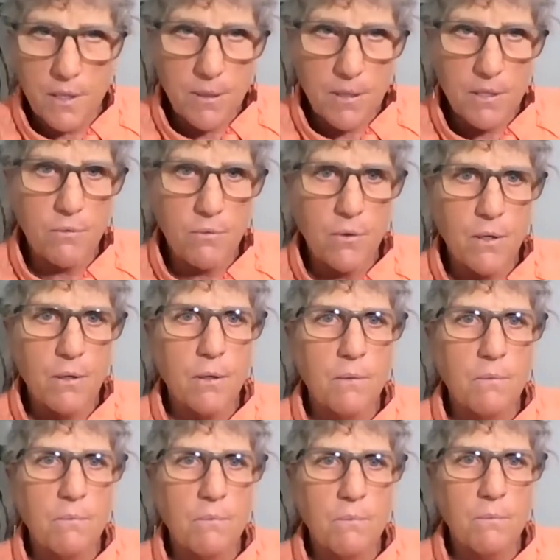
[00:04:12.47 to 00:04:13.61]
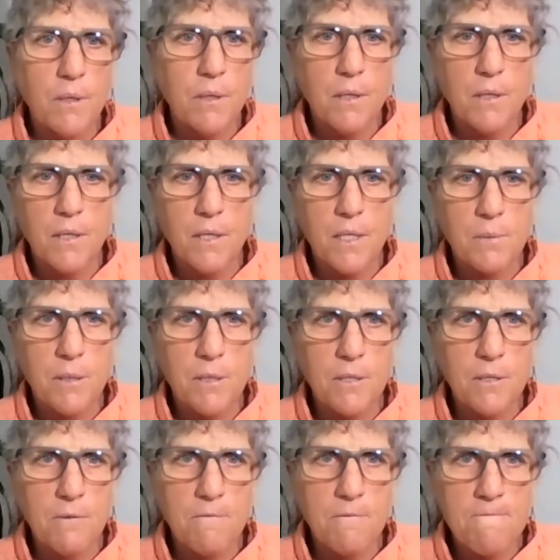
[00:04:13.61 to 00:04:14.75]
but expensive one can be inexpensive.